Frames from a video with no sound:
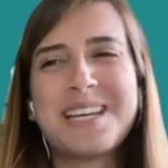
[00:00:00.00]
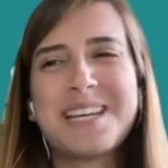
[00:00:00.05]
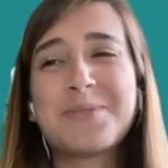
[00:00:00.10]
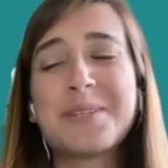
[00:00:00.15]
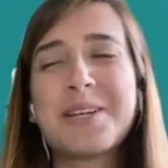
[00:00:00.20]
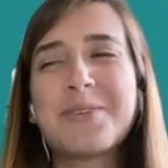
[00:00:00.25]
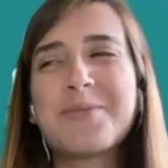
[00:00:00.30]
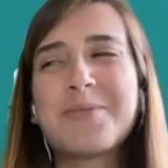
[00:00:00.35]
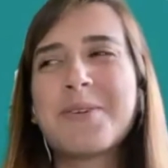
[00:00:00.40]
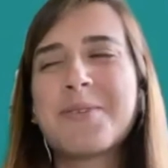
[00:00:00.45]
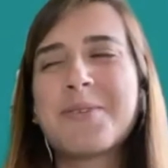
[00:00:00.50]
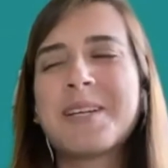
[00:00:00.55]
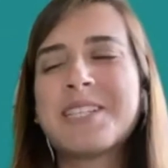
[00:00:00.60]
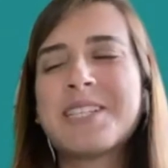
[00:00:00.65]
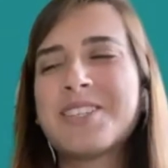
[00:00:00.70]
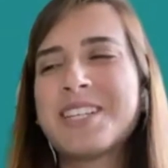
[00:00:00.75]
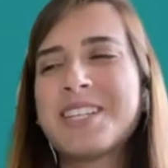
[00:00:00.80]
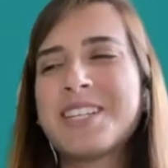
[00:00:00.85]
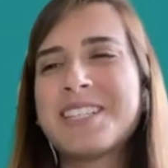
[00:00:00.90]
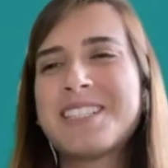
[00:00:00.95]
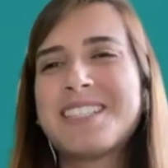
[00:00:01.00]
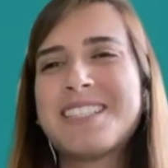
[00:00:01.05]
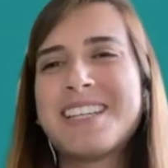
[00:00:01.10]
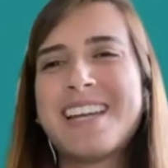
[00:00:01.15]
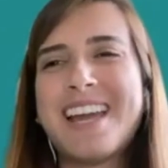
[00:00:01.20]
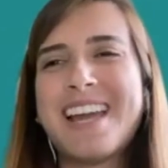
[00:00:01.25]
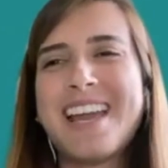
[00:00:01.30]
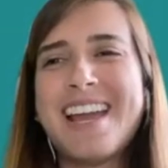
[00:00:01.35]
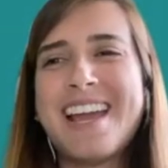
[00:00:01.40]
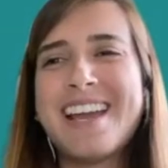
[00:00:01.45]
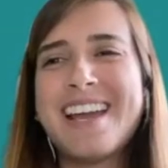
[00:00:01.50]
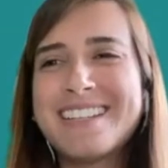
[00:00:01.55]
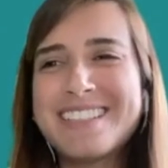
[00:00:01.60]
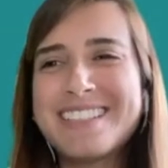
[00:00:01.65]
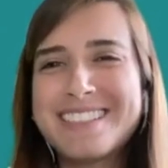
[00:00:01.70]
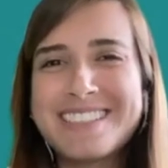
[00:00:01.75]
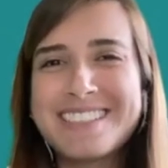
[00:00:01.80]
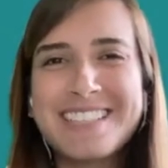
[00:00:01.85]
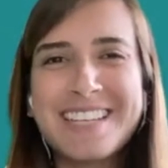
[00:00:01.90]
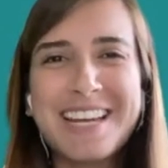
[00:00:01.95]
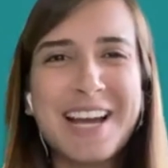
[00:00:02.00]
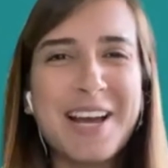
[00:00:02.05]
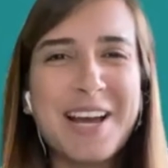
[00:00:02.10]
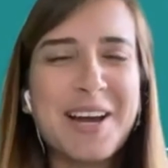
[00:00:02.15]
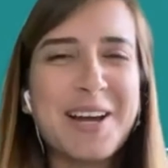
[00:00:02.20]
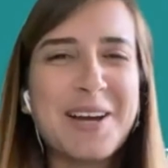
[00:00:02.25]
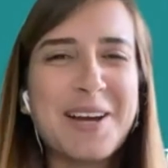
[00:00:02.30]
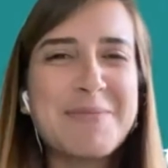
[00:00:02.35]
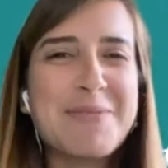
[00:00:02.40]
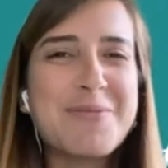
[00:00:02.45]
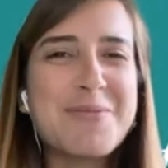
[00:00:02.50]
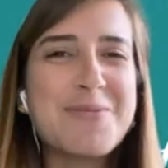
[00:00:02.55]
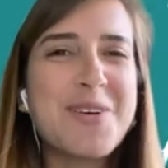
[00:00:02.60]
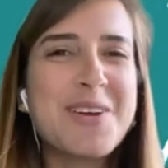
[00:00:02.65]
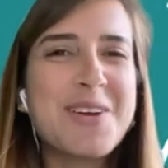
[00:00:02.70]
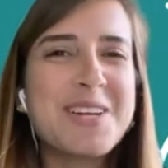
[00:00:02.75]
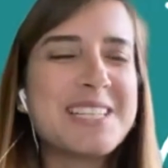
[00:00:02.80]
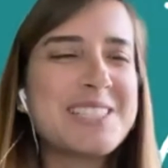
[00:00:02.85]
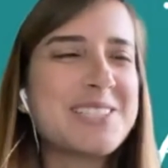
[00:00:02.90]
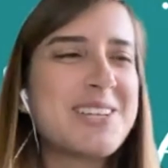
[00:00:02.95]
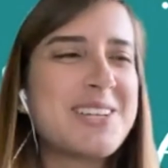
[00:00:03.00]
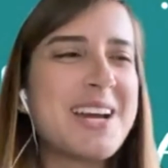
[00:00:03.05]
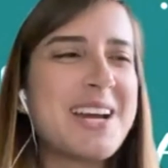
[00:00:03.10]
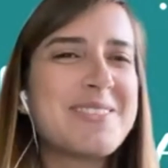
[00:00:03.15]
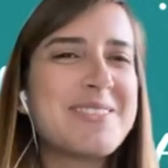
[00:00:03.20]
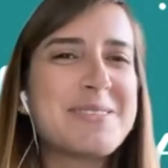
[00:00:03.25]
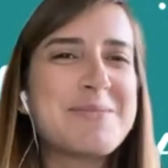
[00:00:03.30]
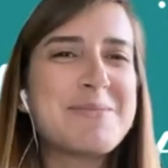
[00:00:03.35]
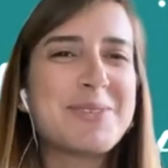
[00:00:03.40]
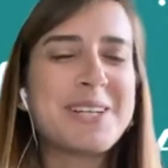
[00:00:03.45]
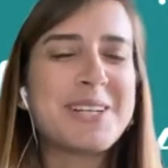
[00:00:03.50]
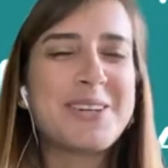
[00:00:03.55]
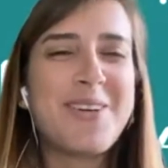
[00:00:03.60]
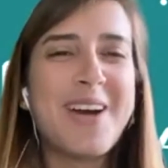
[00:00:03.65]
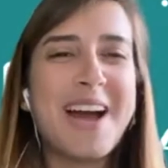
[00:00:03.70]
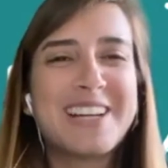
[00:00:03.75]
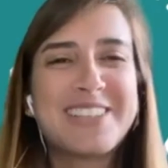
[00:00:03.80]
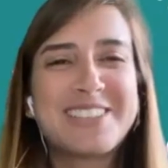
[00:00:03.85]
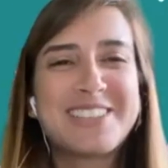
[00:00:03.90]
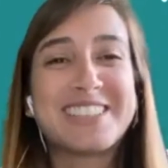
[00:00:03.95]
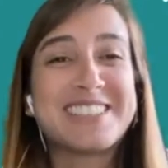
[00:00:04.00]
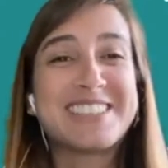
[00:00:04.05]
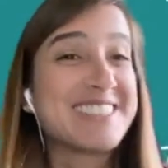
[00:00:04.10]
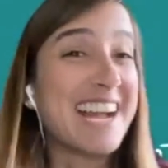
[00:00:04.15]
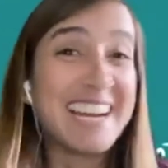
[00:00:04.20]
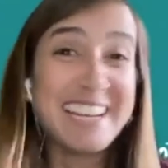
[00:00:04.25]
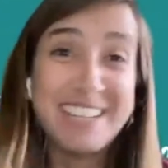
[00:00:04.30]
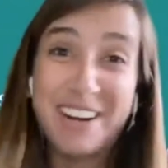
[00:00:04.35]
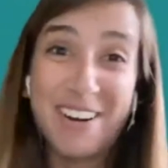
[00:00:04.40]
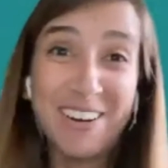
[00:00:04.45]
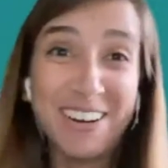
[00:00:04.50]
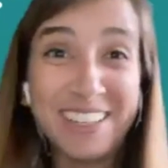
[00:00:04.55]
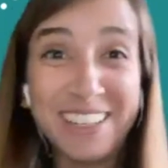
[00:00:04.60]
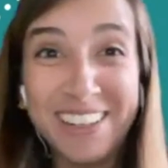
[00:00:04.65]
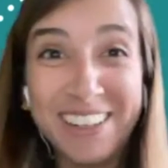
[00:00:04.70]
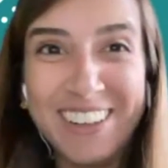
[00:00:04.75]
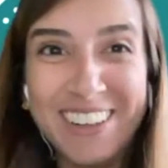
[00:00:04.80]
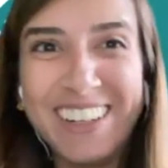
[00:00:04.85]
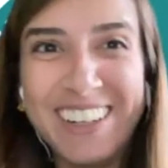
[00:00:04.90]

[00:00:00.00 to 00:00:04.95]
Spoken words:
We're reaching the end. Ronnie, do you have any more questions? Yeah. I know.